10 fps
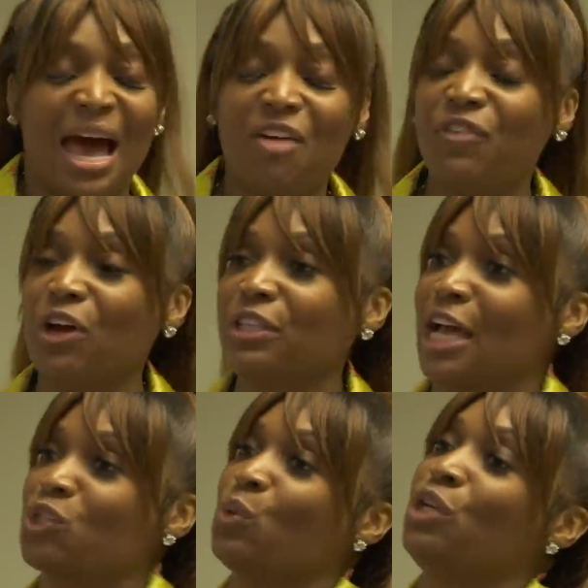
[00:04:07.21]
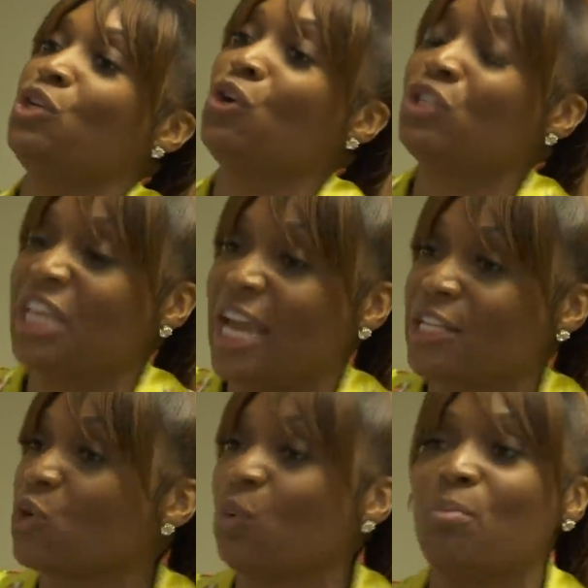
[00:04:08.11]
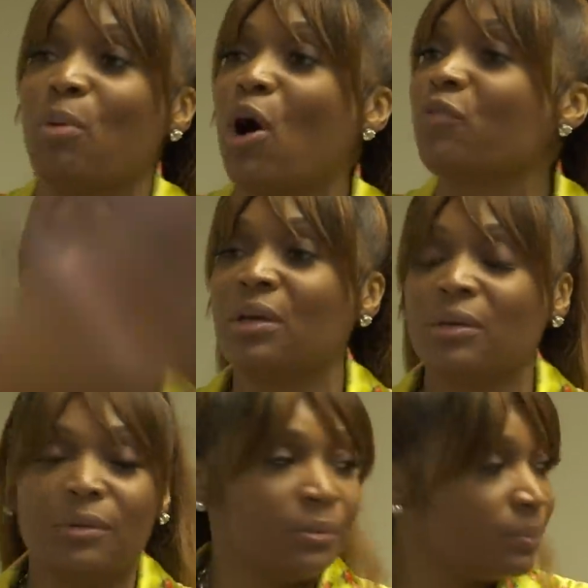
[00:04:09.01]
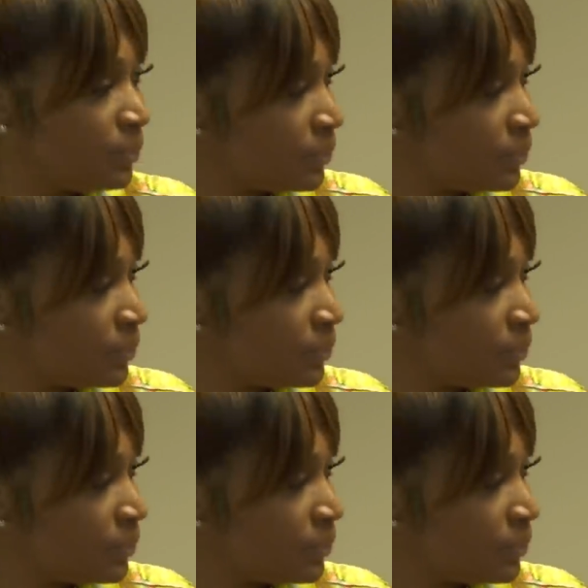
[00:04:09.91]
I felt that's when you changed. So Get the girl. Oh